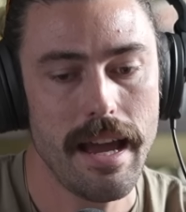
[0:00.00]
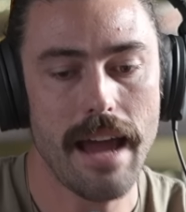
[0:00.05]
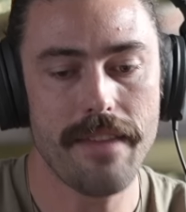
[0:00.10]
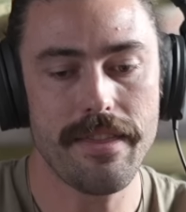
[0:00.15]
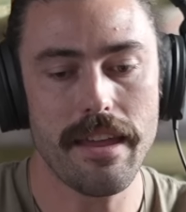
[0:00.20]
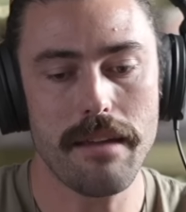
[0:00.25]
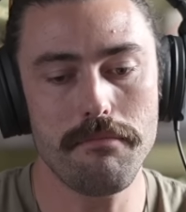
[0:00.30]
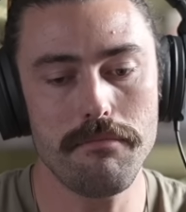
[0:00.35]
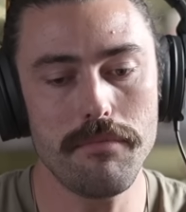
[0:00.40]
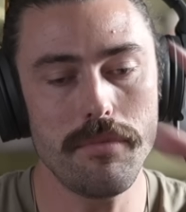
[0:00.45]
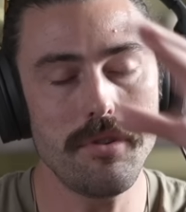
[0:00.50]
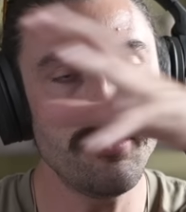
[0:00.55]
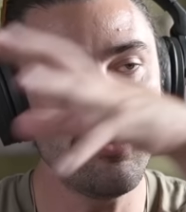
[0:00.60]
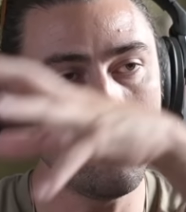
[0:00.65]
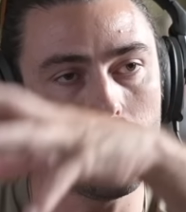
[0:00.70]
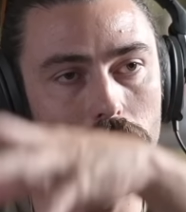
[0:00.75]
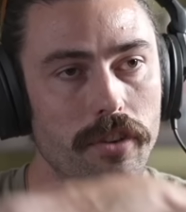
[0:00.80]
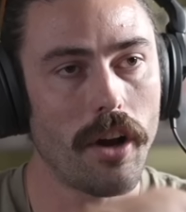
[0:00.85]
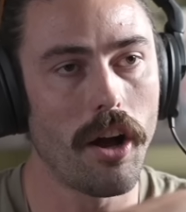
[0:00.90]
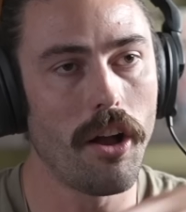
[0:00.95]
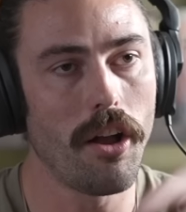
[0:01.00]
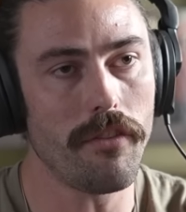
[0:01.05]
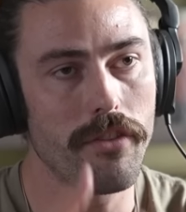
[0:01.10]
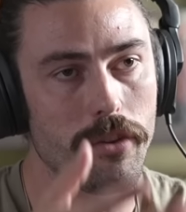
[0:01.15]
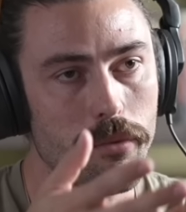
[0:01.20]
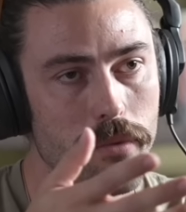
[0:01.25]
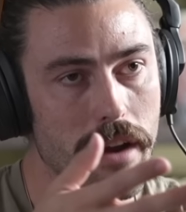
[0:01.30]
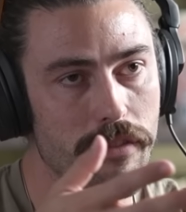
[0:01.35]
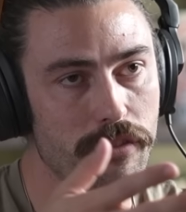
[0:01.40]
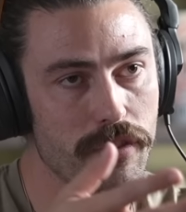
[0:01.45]
And they moved all of
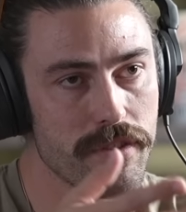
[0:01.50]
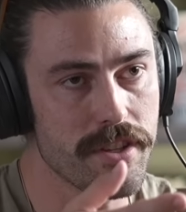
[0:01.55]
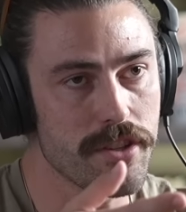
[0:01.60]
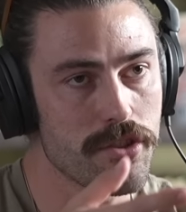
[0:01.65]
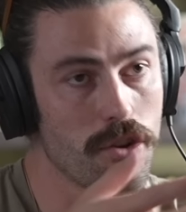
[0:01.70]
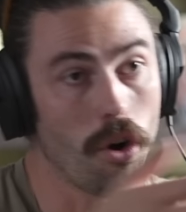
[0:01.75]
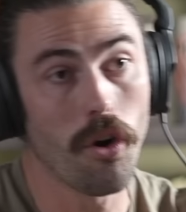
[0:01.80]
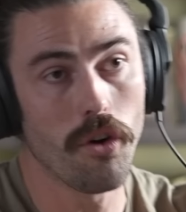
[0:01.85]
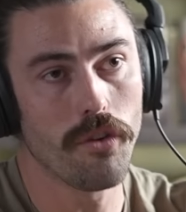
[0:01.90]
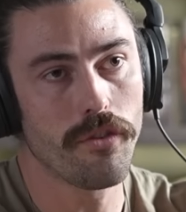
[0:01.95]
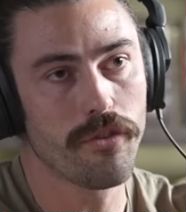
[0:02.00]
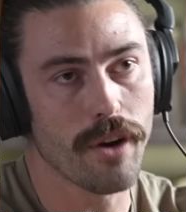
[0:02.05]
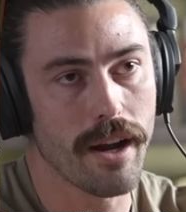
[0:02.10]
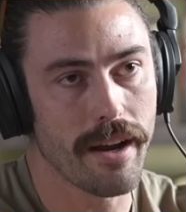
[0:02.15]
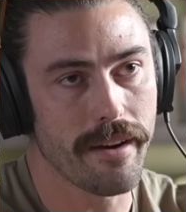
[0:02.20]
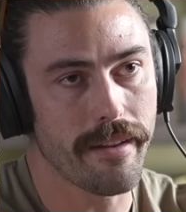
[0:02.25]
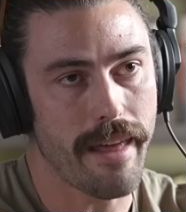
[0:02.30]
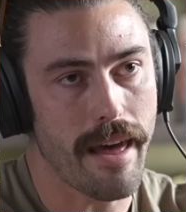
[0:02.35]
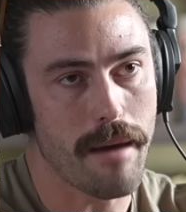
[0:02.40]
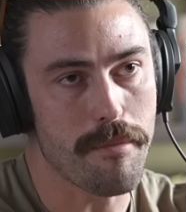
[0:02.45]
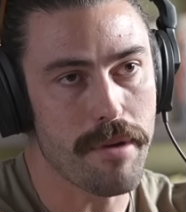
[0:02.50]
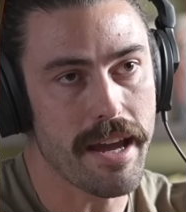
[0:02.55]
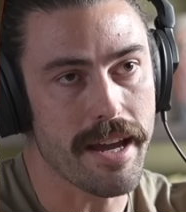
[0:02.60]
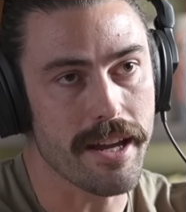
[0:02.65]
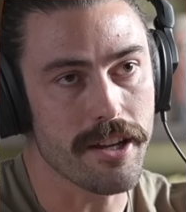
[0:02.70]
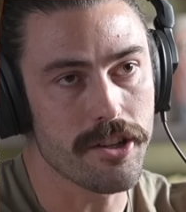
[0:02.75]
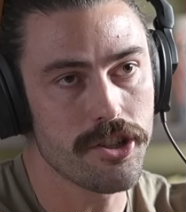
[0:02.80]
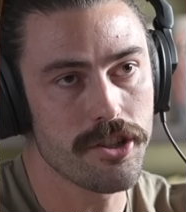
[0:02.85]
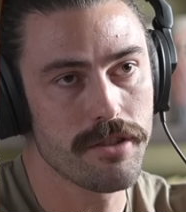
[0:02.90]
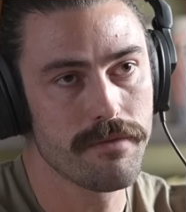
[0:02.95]
the references over onto that
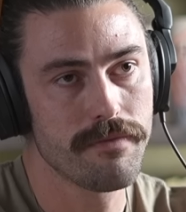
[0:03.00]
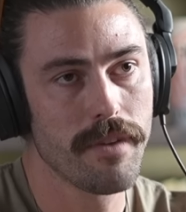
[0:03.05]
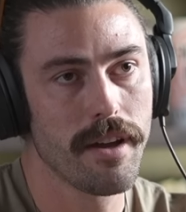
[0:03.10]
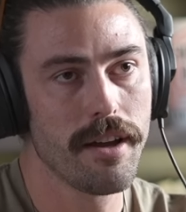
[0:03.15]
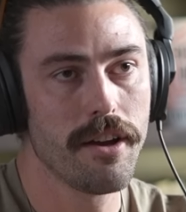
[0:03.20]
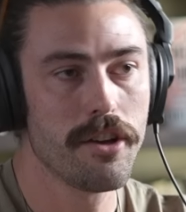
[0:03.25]
page.